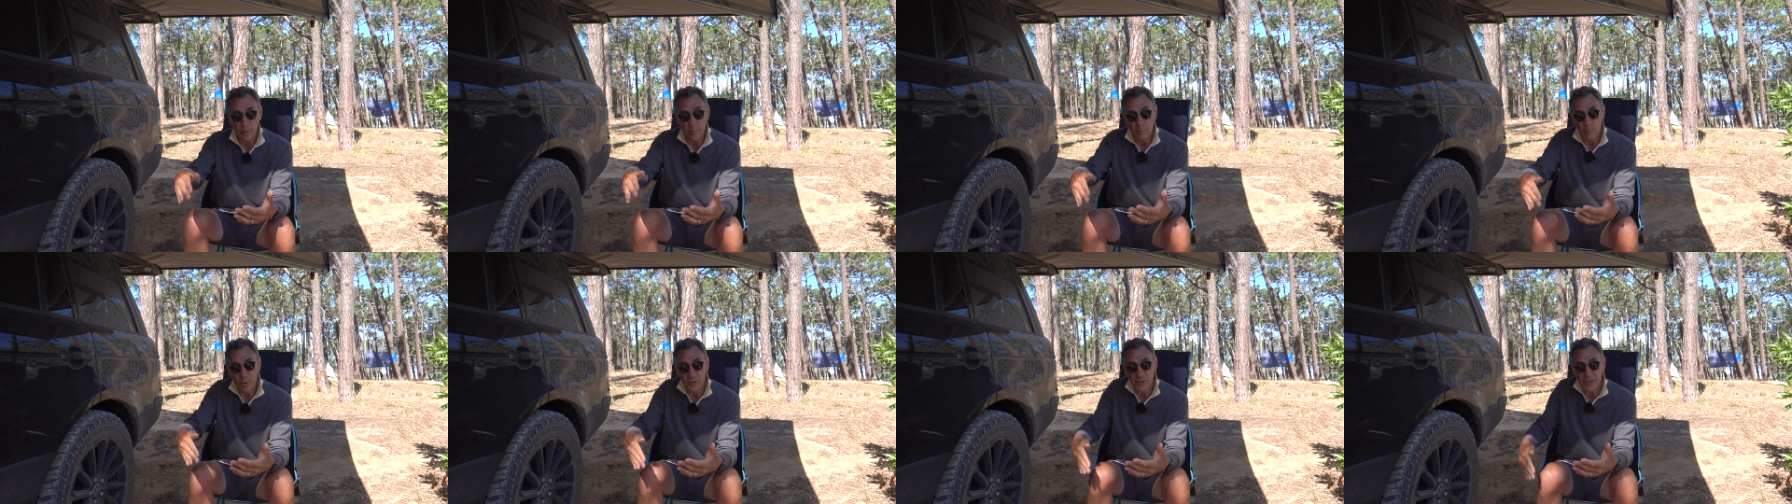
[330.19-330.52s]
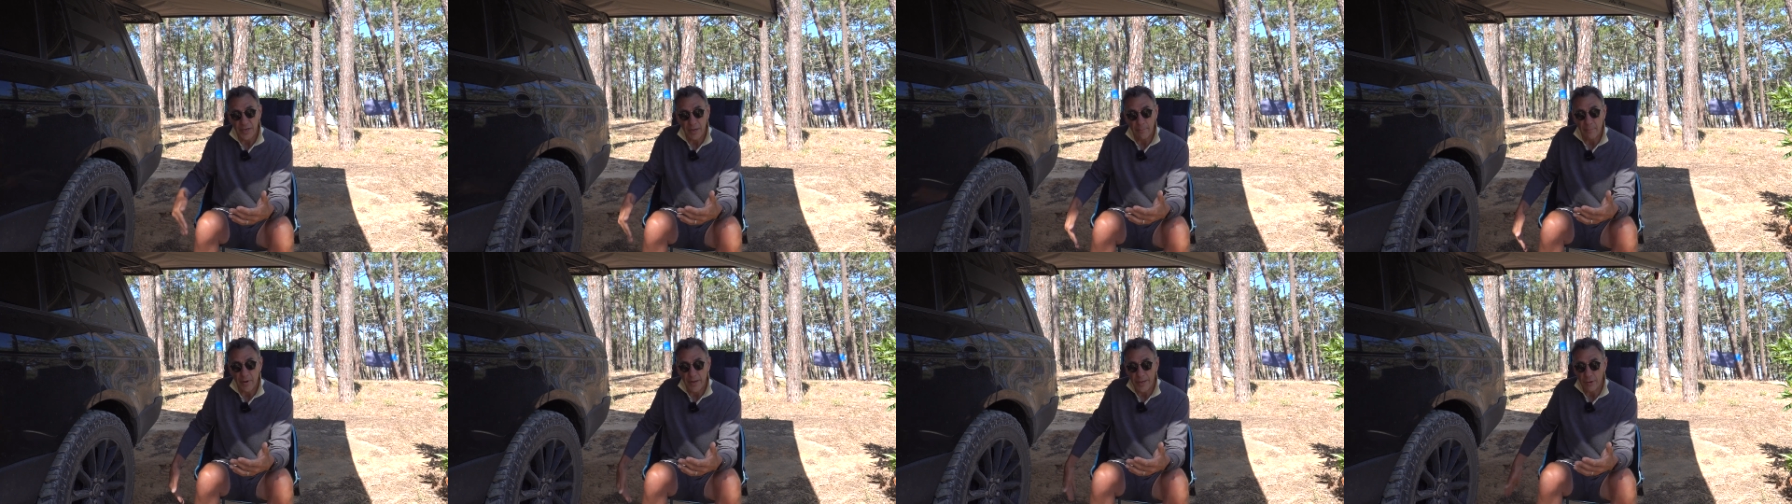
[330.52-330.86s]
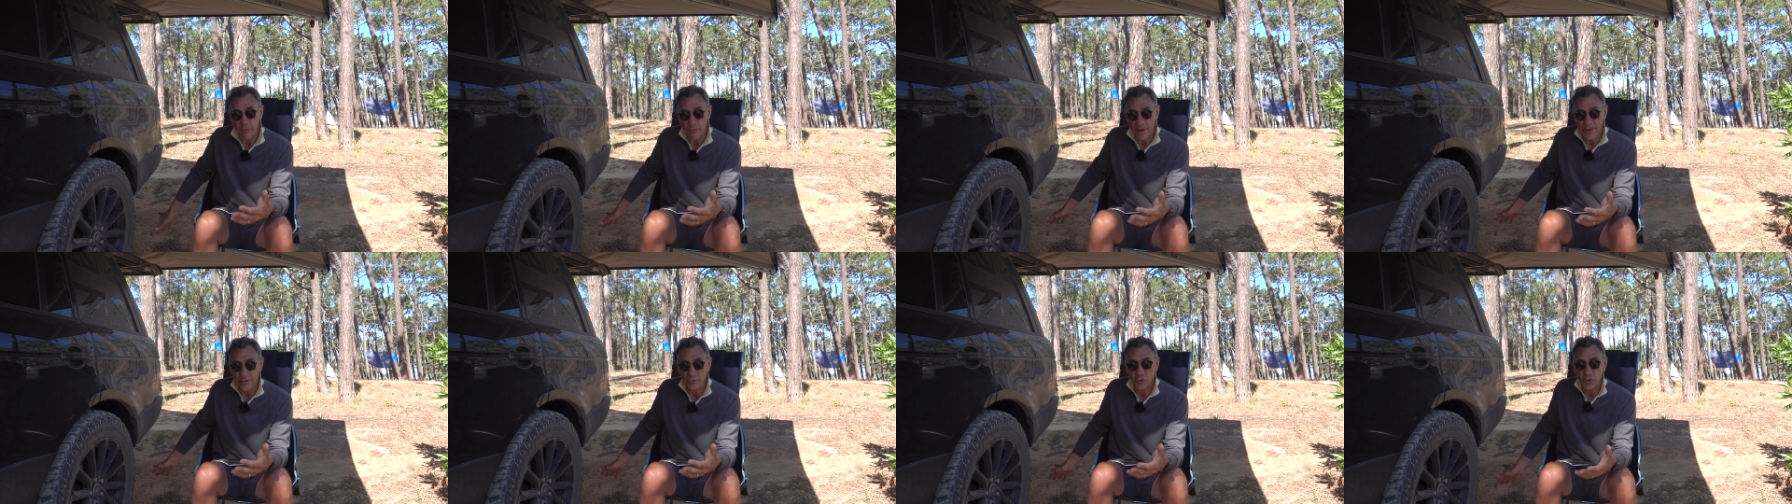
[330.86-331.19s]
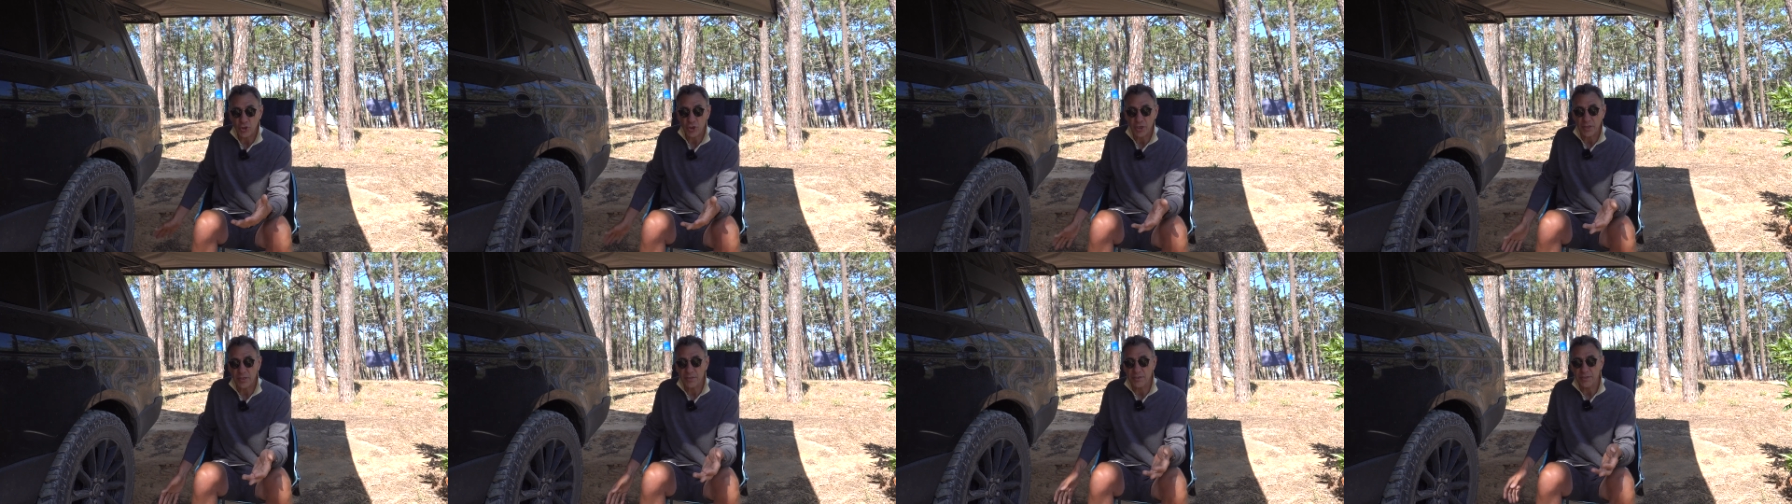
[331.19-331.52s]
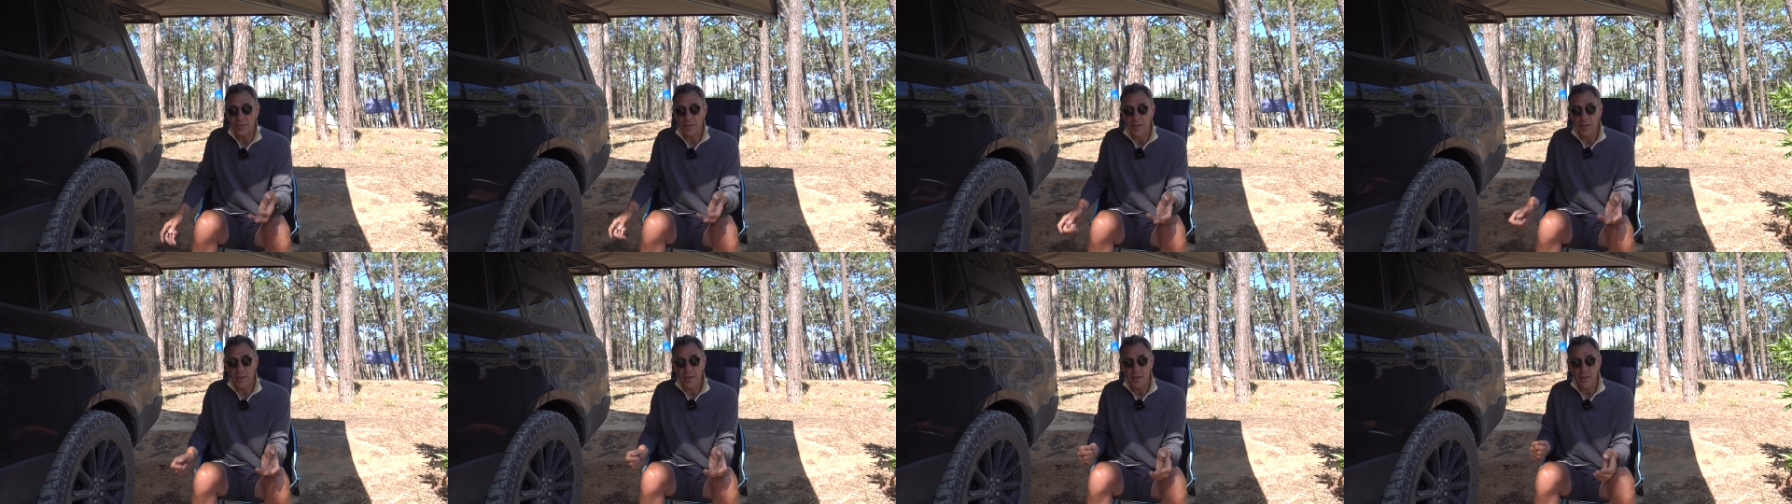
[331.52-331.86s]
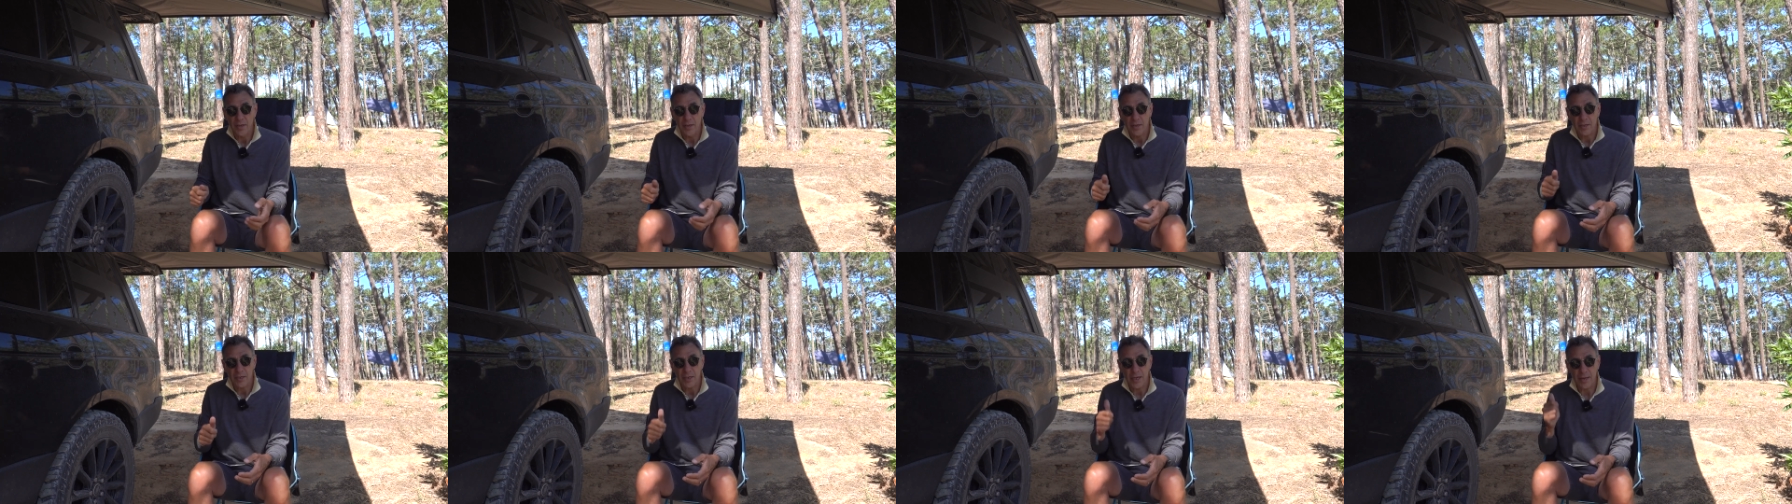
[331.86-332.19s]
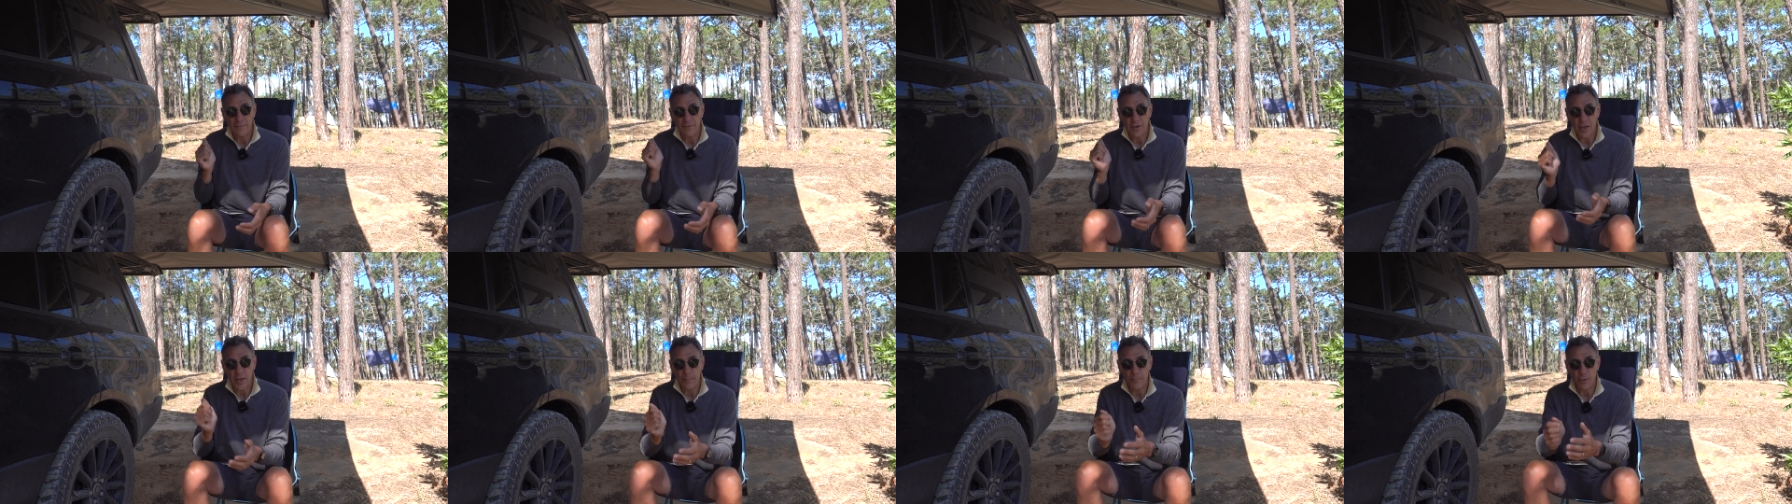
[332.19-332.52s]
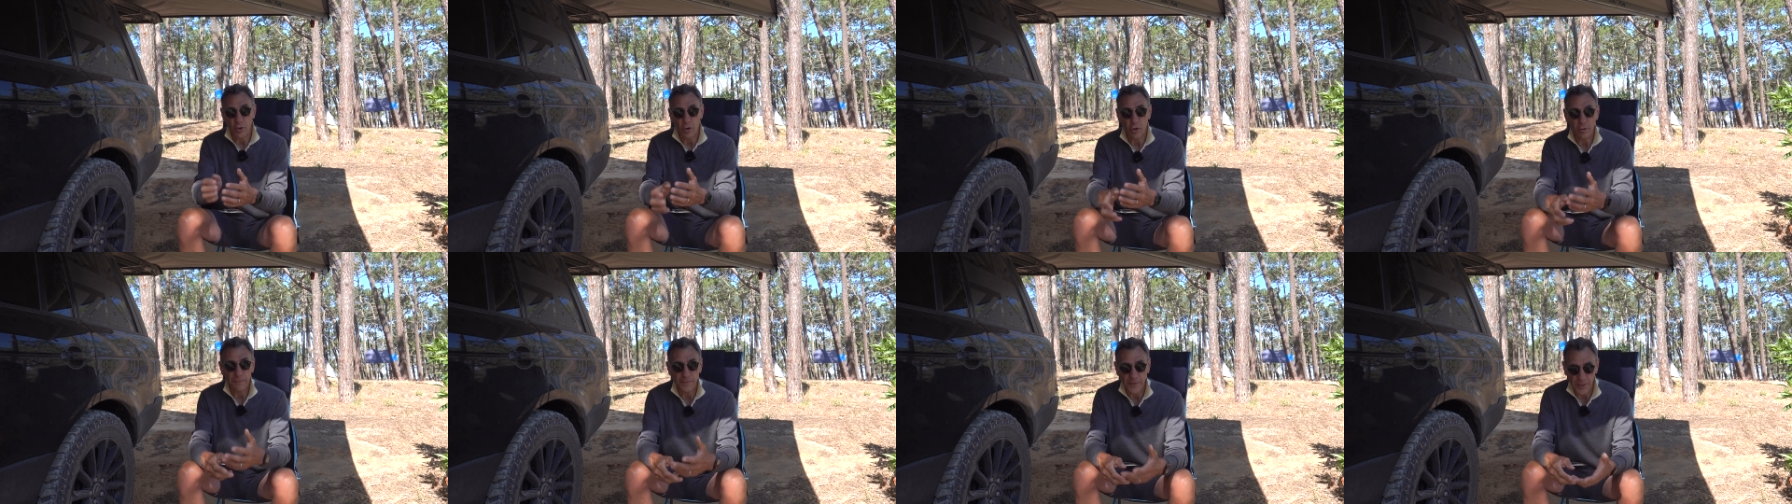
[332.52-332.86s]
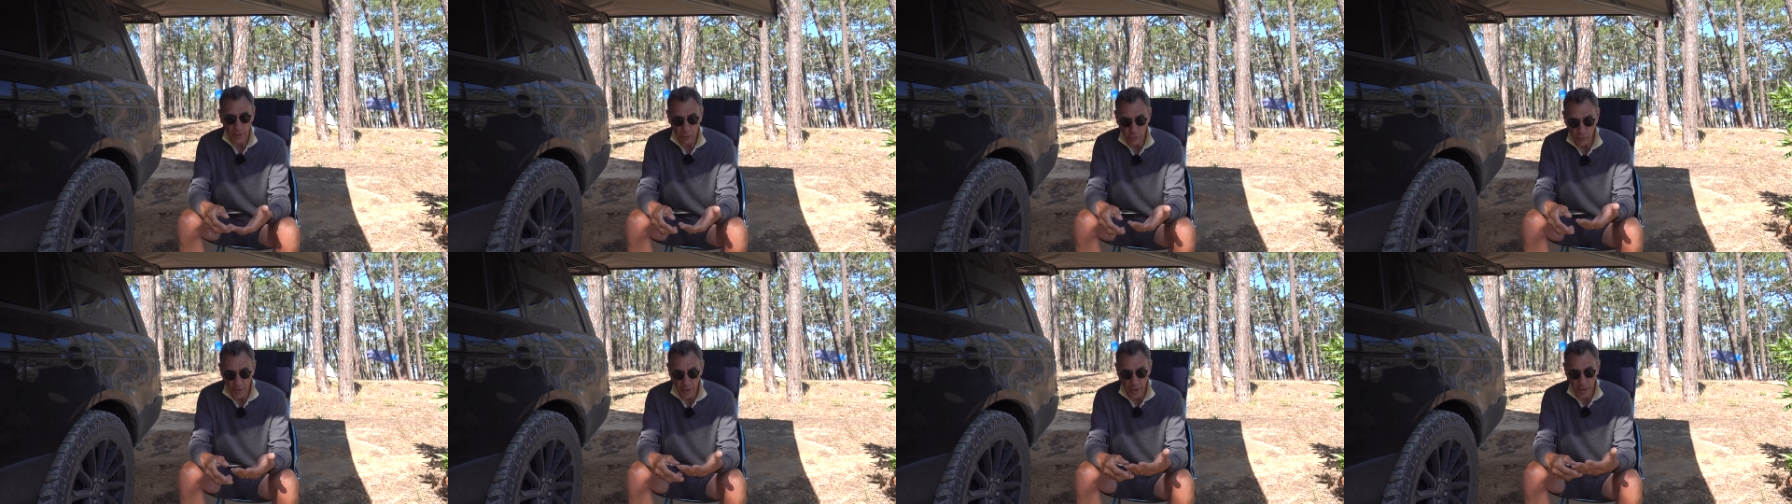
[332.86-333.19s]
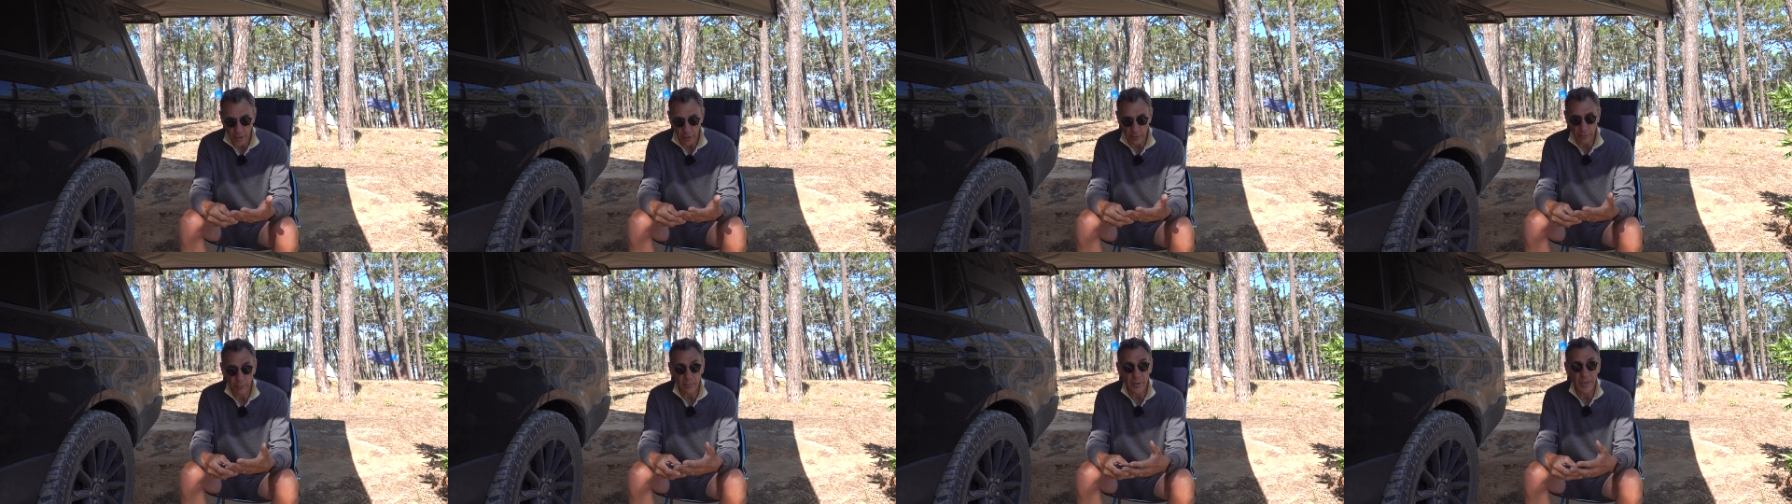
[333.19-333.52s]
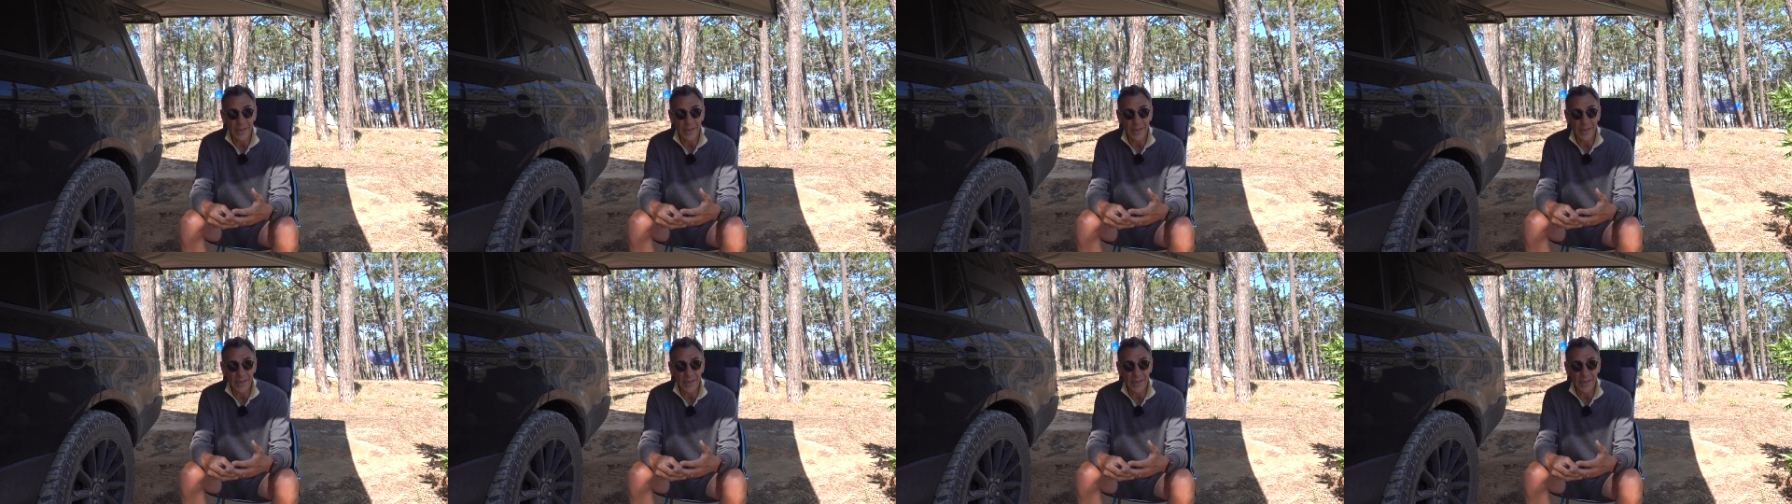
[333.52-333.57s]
put down my ground sheet, and have a cup of coffee on the go